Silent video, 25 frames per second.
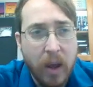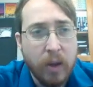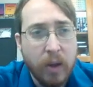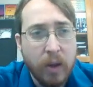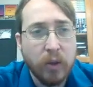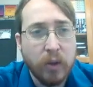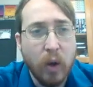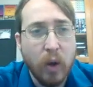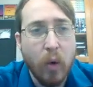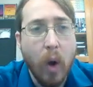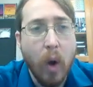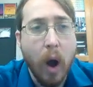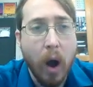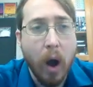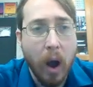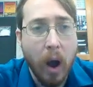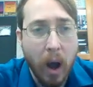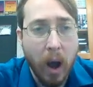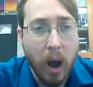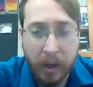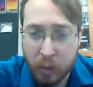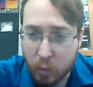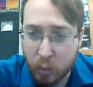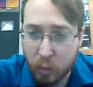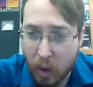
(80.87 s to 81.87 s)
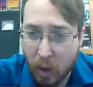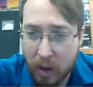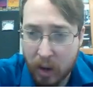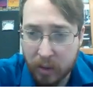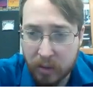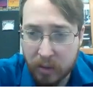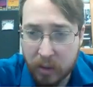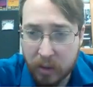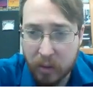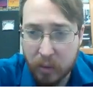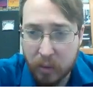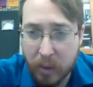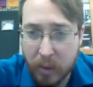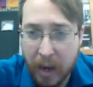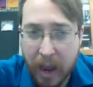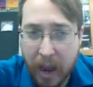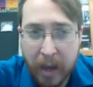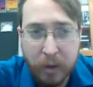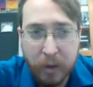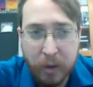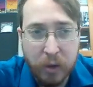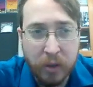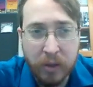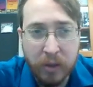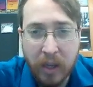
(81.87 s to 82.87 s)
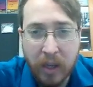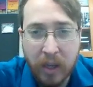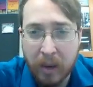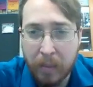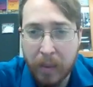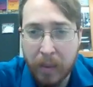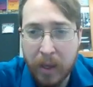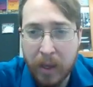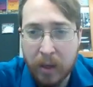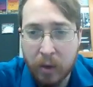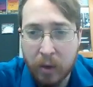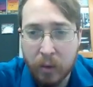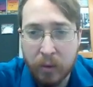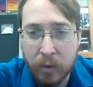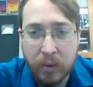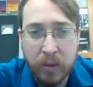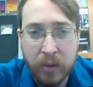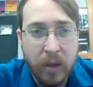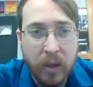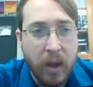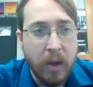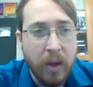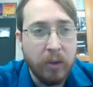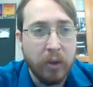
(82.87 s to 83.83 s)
So a hydrolysis reaction can be used